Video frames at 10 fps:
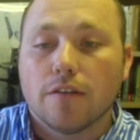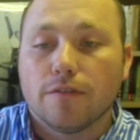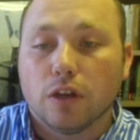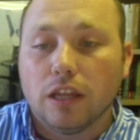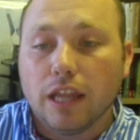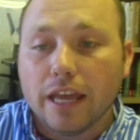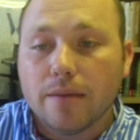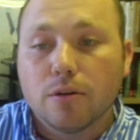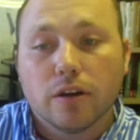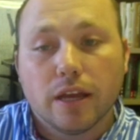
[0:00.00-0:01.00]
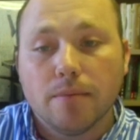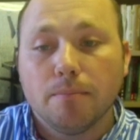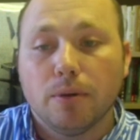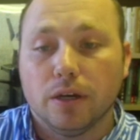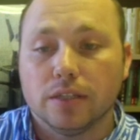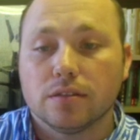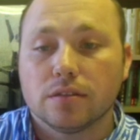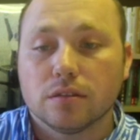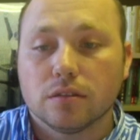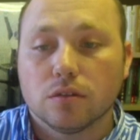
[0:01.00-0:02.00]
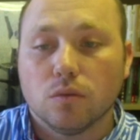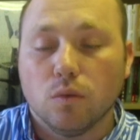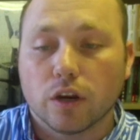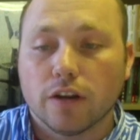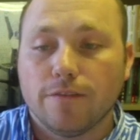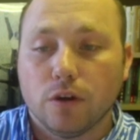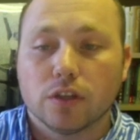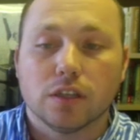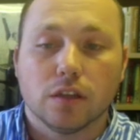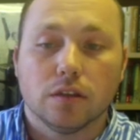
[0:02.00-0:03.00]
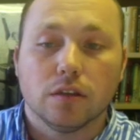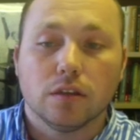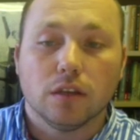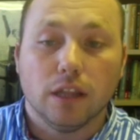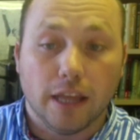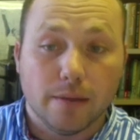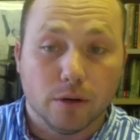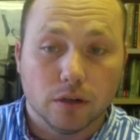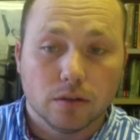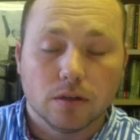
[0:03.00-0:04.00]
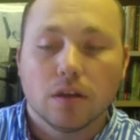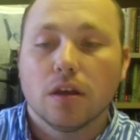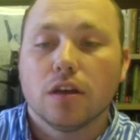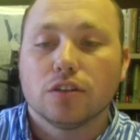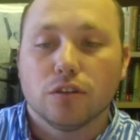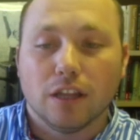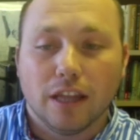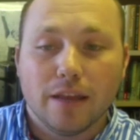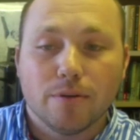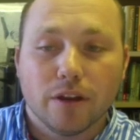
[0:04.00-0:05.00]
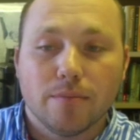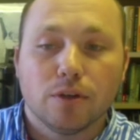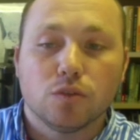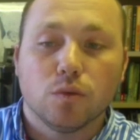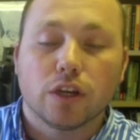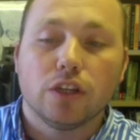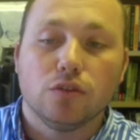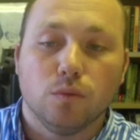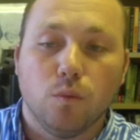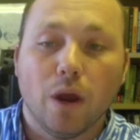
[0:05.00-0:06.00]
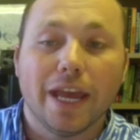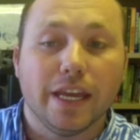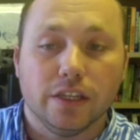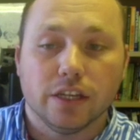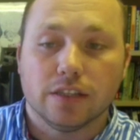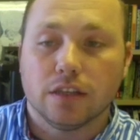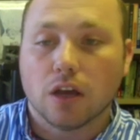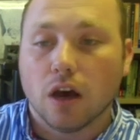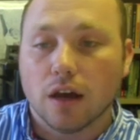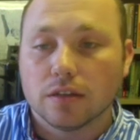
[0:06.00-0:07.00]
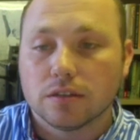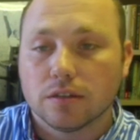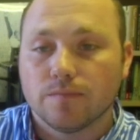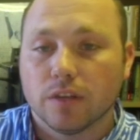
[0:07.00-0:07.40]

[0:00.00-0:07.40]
For labor inputs, we're going to focus on labor so the labor inputs, we're going to use wage as the cost.